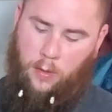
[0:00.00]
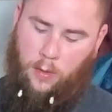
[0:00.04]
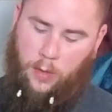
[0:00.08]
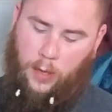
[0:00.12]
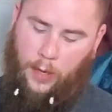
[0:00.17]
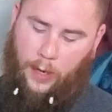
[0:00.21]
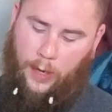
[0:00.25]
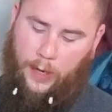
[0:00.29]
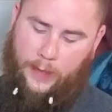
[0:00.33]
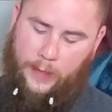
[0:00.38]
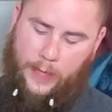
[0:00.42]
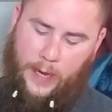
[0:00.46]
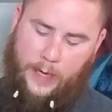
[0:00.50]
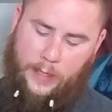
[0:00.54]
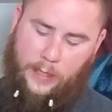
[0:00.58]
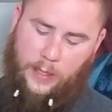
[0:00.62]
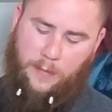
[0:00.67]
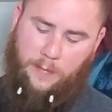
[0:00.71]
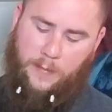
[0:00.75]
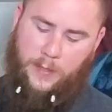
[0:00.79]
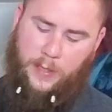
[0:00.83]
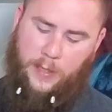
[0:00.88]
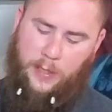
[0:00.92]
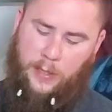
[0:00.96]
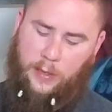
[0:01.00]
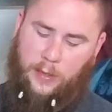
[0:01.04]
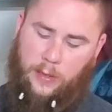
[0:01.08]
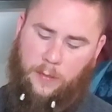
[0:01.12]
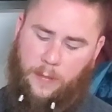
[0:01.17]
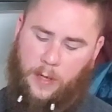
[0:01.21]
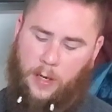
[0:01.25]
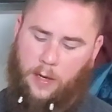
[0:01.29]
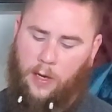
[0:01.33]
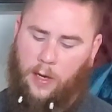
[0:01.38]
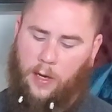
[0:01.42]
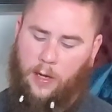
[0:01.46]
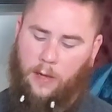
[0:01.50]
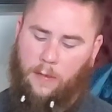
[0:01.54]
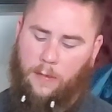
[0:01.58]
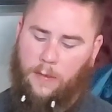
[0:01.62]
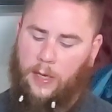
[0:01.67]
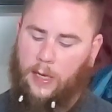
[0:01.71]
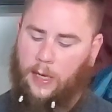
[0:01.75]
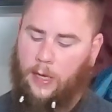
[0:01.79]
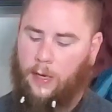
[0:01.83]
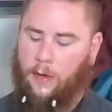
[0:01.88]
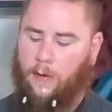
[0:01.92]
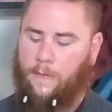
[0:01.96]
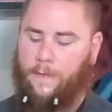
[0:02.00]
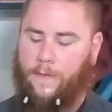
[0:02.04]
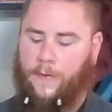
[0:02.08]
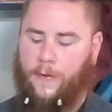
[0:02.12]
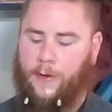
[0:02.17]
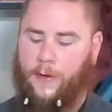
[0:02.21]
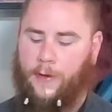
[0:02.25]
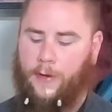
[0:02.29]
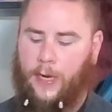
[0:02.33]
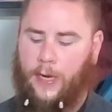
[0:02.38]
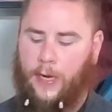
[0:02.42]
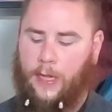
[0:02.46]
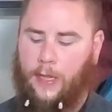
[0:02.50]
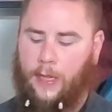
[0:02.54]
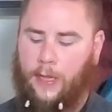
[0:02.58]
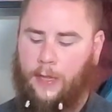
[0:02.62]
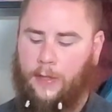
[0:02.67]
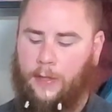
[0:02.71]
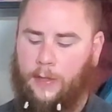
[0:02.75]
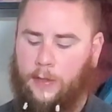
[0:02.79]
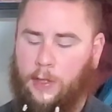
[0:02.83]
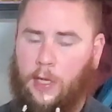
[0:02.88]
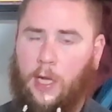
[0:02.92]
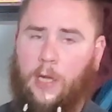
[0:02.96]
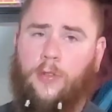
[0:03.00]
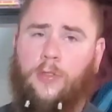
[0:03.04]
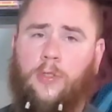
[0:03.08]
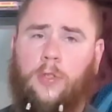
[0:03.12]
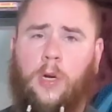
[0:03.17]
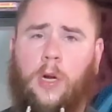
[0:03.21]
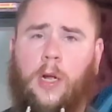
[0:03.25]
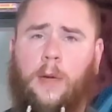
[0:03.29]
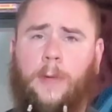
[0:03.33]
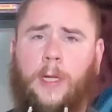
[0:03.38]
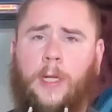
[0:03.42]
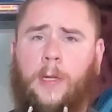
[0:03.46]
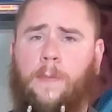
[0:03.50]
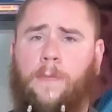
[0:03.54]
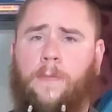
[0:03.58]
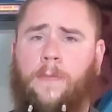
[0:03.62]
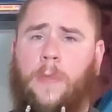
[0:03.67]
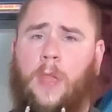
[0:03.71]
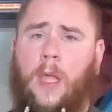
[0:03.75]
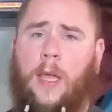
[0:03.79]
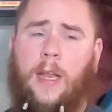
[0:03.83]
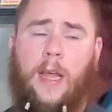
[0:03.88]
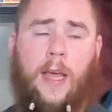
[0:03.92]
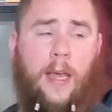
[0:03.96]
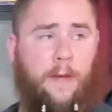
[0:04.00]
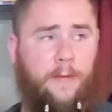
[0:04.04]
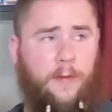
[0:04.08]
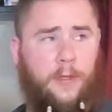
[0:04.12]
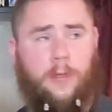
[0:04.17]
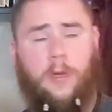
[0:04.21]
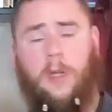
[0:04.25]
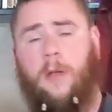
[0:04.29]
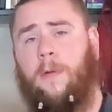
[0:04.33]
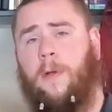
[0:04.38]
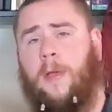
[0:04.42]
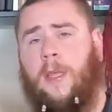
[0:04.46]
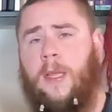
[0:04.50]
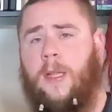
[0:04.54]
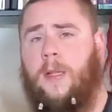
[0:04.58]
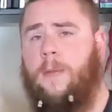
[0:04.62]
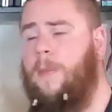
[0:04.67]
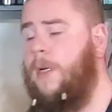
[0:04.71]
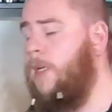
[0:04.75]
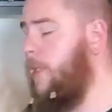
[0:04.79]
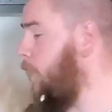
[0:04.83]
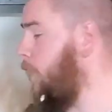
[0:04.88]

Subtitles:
And that should be about all you need for anything that's not trauma. And I have a trauma kit in my